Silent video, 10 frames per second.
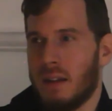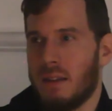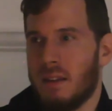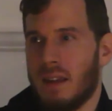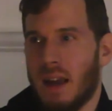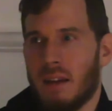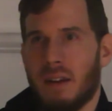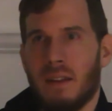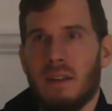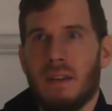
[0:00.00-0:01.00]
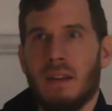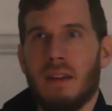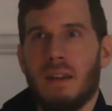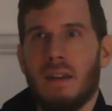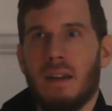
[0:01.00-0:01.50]
The sacred
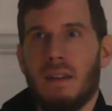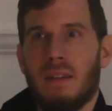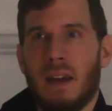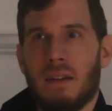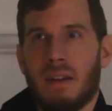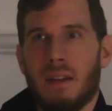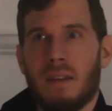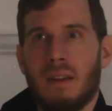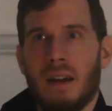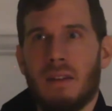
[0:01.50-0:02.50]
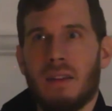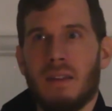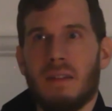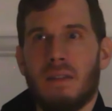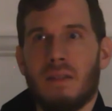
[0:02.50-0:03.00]
is sacred. The sacred
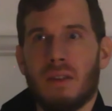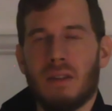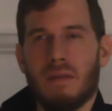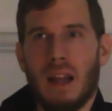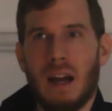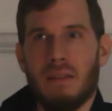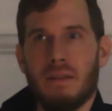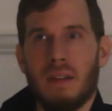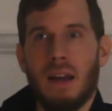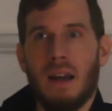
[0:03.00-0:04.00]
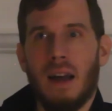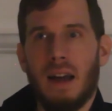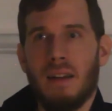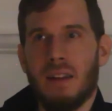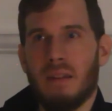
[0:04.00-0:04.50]
is the source of life.
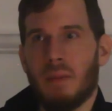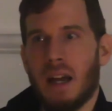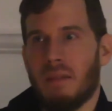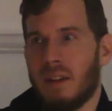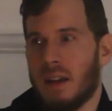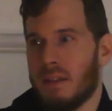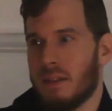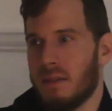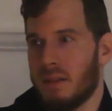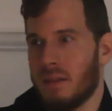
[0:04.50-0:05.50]
Anything manifest,